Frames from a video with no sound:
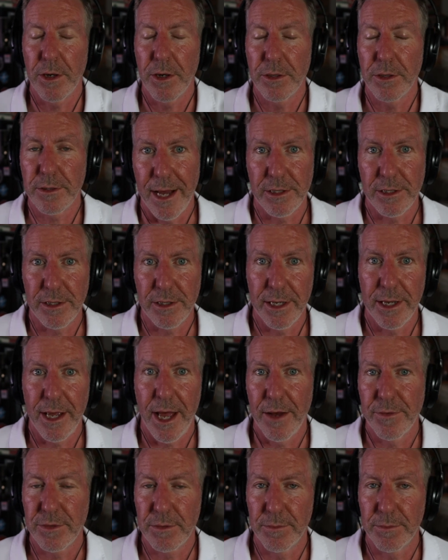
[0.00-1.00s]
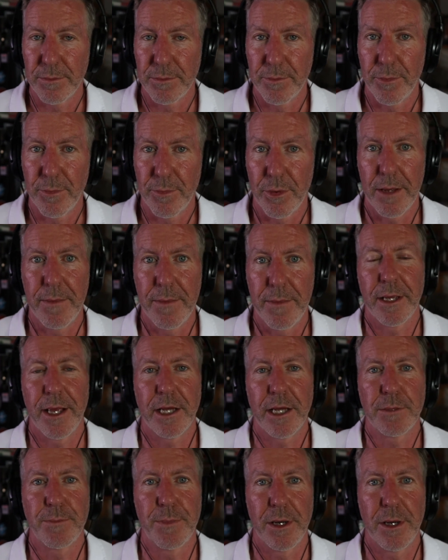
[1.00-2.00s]
actually have some pretty amazing guest
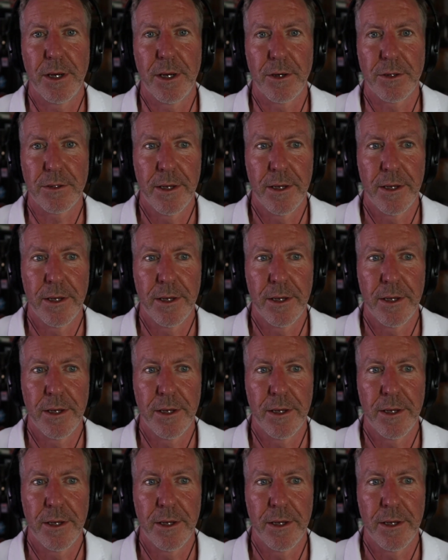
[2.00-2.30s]
beers,